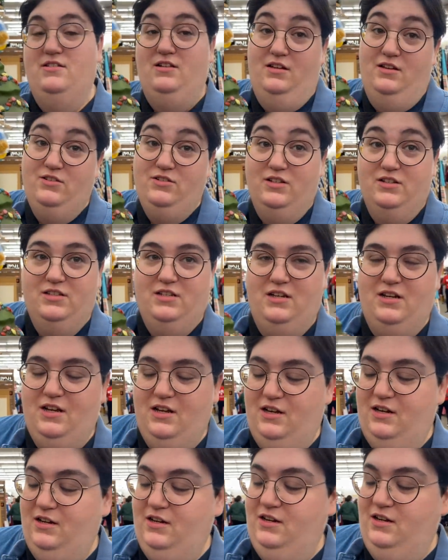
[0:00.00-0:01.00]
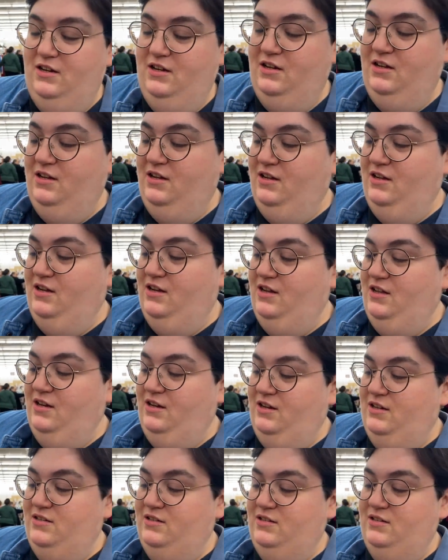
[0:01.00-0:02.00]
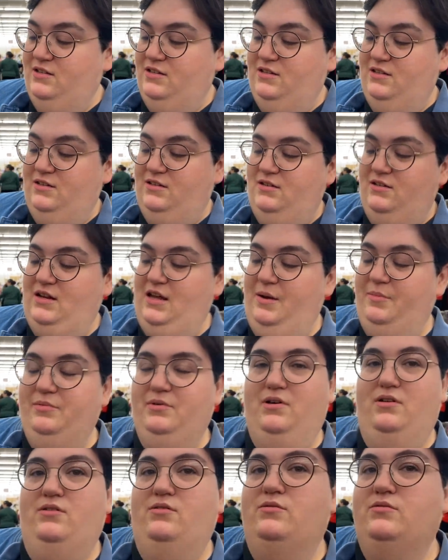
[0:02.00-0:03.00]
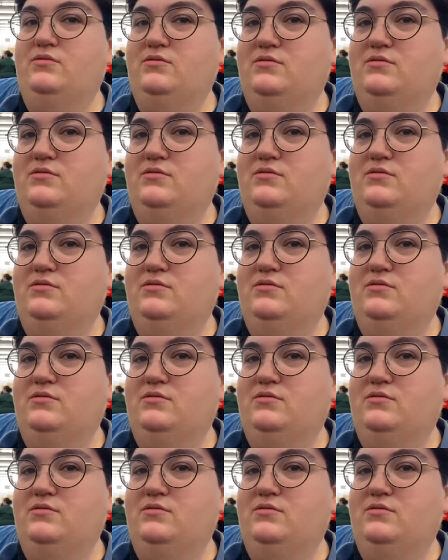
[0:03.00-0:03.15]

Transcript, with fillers: dollar sixty-nine. And it's Napco